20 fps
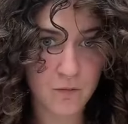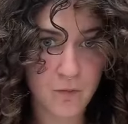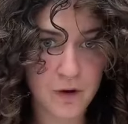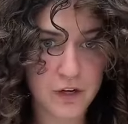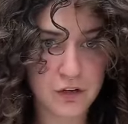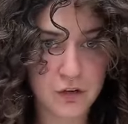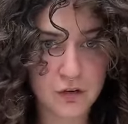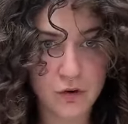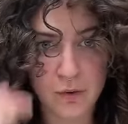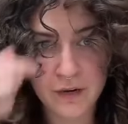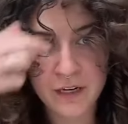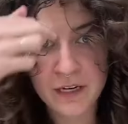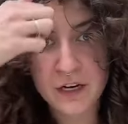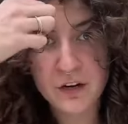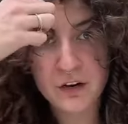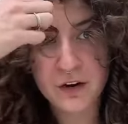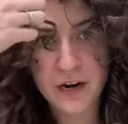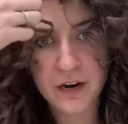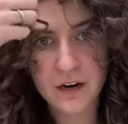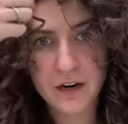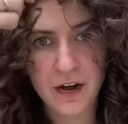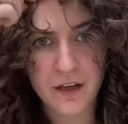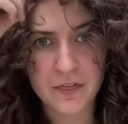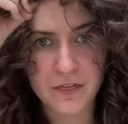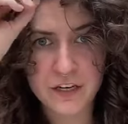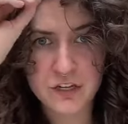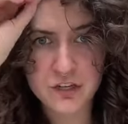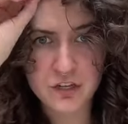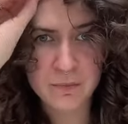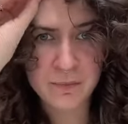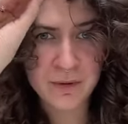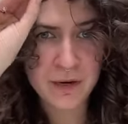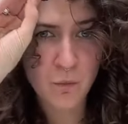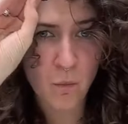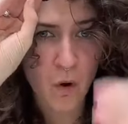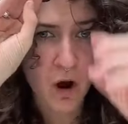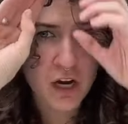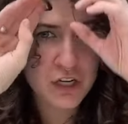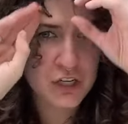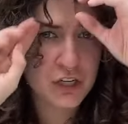When you're going to get your hair cut, they should be
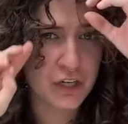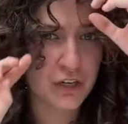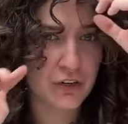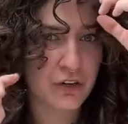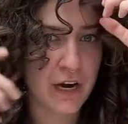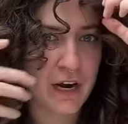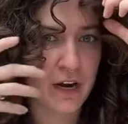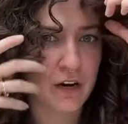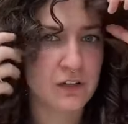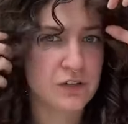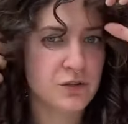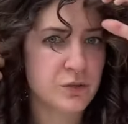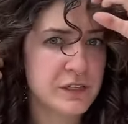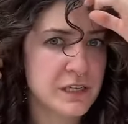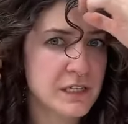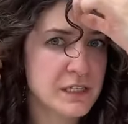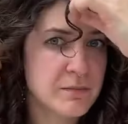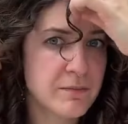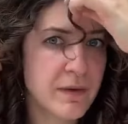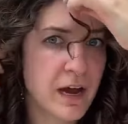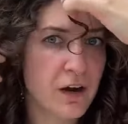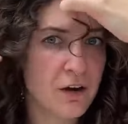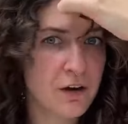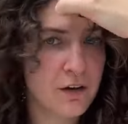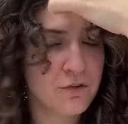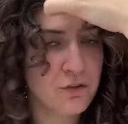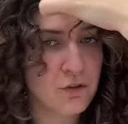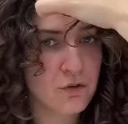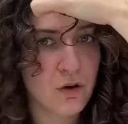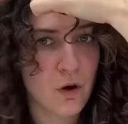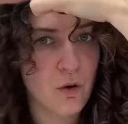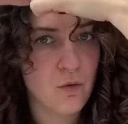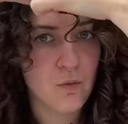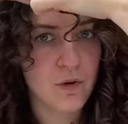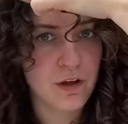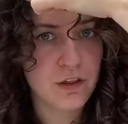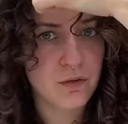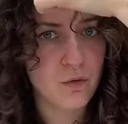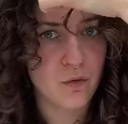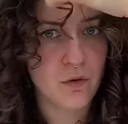washing your hair. So it doesn't matter if you go
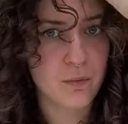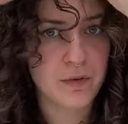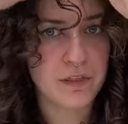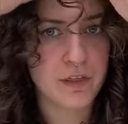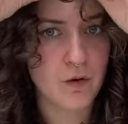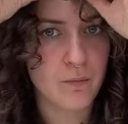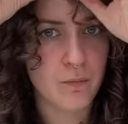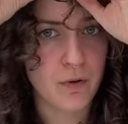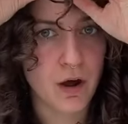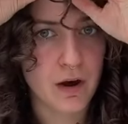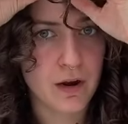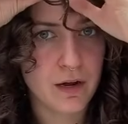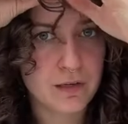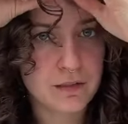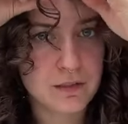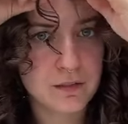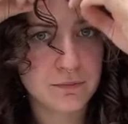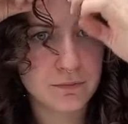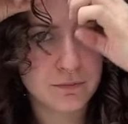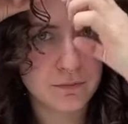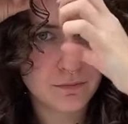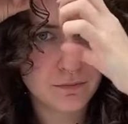with or without product.